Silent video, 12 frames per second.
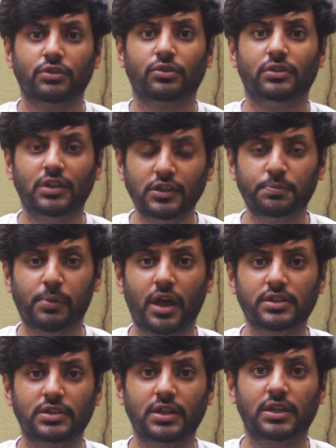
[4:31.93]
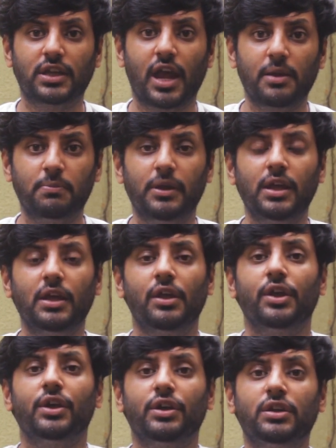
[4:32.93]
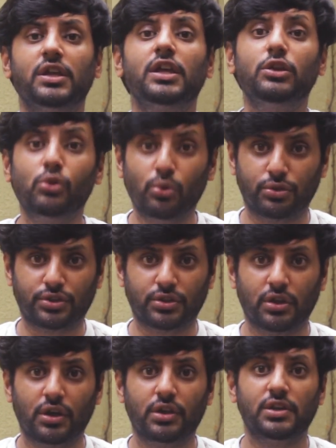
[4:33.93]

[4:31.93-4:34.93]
So this plastic can be reused,